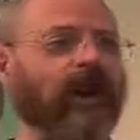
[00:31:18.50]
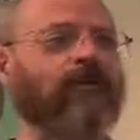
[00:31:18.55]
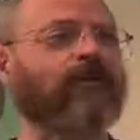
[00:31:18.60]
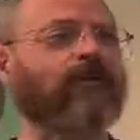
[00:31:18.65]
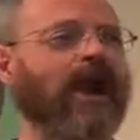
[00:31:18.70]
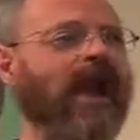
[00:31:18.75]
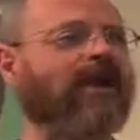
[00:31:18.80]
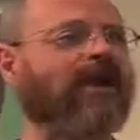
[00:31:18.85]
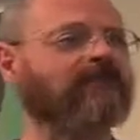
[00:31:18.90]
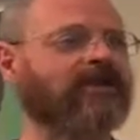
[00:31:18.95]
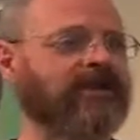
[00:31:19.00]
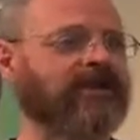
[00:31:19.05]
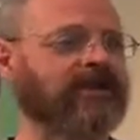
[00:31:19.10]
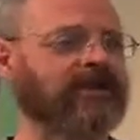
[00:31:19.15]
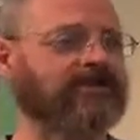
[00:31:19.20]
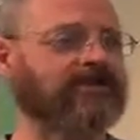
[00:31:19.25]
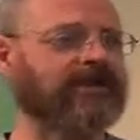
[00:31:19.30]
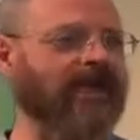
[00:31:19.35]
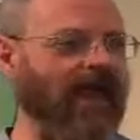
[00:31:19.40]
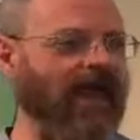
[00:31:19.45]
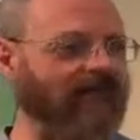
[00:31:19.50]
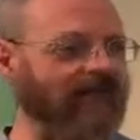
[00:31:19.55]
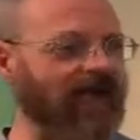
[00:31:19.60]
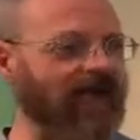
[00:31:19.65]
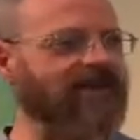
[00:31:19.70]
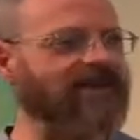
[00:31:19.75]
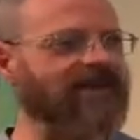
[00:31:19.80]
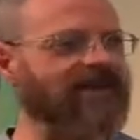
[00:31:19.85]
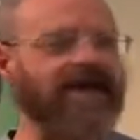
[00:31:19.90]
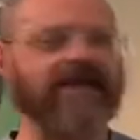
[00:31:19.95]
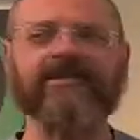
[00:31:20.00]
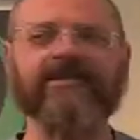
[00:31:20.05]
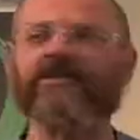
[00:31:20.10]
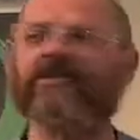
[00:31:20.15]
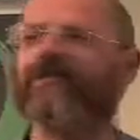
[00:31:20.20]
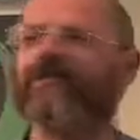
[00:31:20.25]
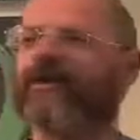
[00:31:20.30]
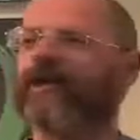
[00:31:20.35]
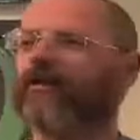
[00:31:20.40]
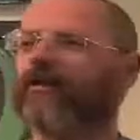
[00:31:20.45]
we're having kids, to have that next
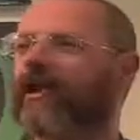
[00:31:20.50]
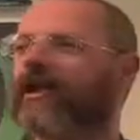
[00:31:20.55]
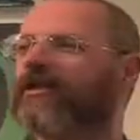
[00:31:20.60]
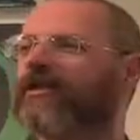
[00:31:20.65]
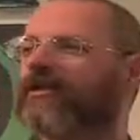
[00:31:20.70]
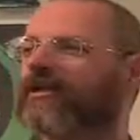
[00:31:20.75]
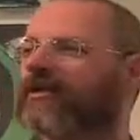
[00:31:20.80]
generation.